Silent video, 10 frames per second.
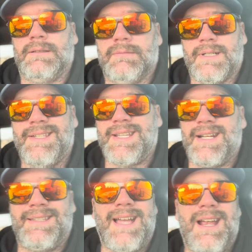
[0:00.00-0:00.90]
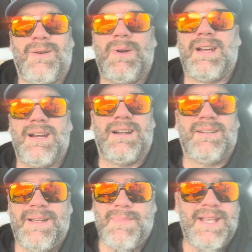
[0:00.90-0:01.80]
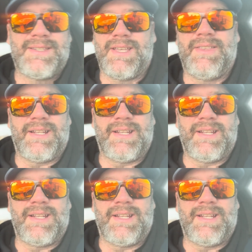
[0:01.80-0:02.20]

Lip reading: Rick's got a Direware, and I might sell